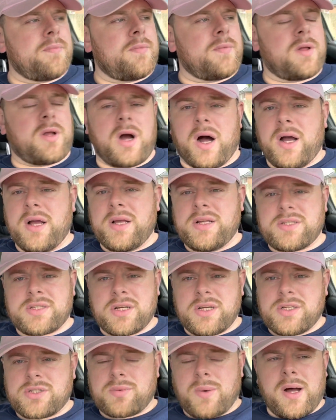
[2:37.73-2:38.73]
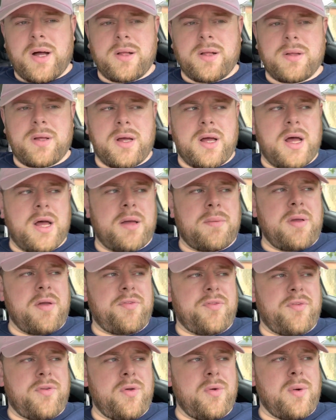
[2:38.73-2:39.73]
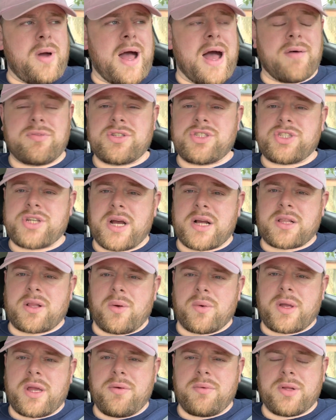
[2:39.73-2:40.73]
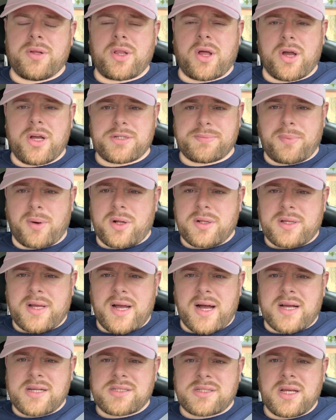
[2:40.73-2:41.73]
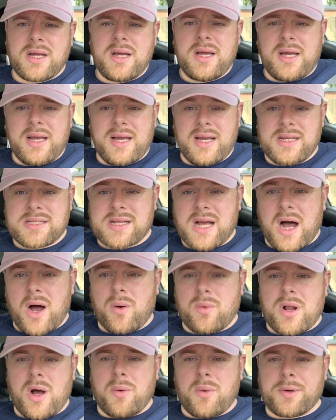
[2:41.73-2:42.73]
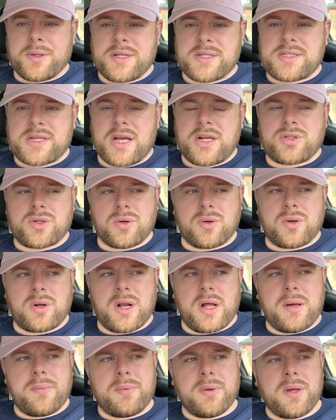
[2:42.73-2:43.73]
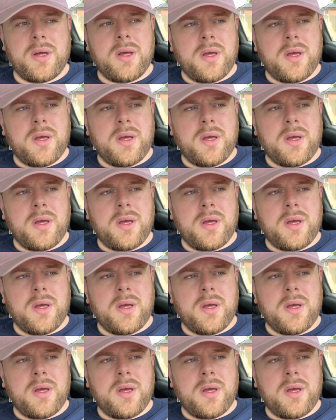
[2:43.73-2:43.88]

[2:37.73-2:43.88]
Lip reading: Guys, as well, if you haven't checked out Kieron Dyer's podcast, it's out now on the Central Club.